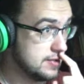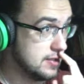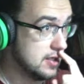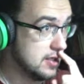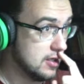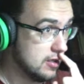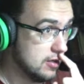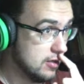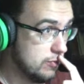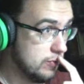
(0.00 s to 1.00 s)

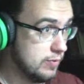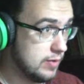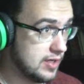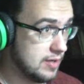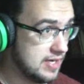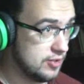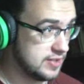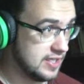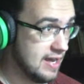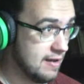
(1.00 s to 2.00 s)
We recommend
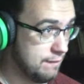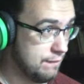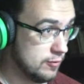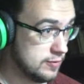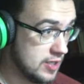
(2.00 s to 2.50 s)
using headphones.